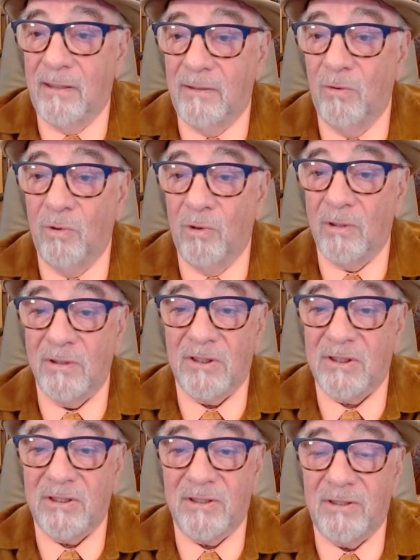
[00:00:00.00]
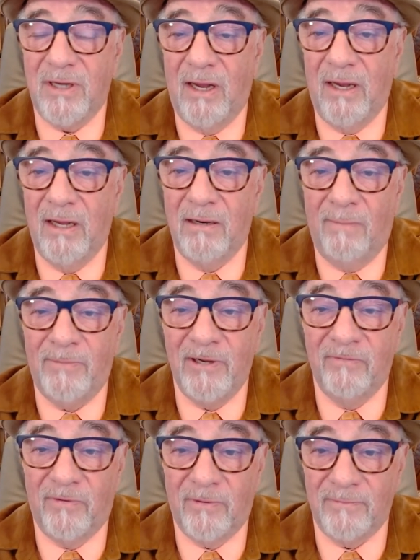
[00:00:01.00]
The world is in
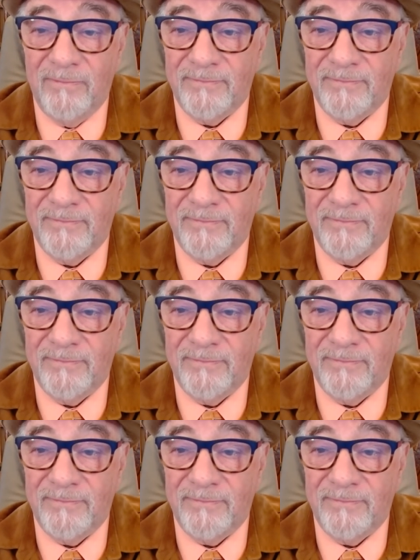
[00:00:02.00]
upheaval.